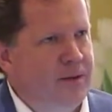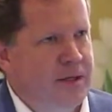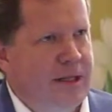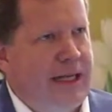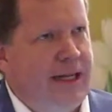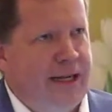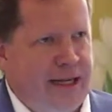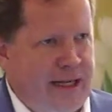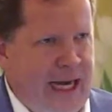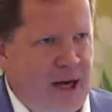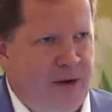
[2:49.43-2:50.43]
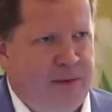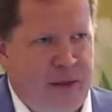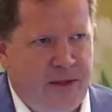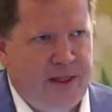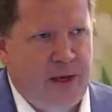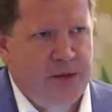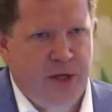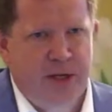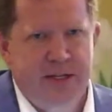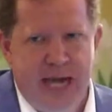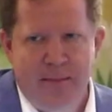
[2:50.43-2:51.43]
was a leading indicator, and we thought that was a
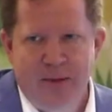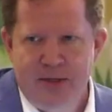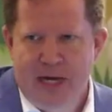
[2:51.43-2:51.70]
good sample